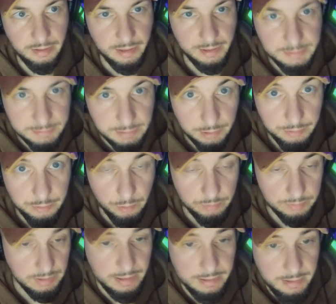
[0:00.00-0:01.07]
And I took
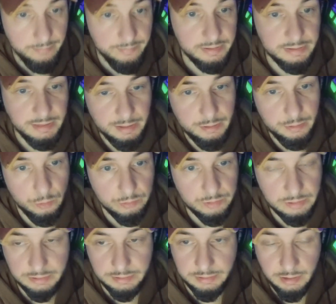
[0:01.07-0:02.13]
notes. I never take
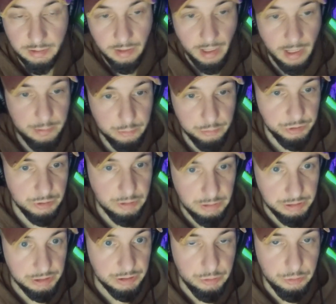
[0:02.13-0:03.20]
notes because I usually
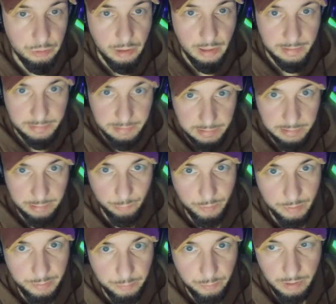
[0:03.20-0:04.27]
just, you know, I kick it
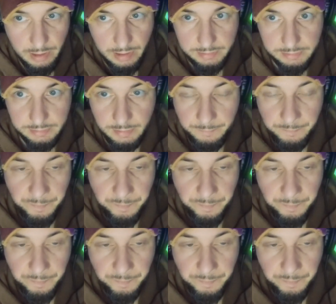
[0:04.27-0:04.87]
with you guys.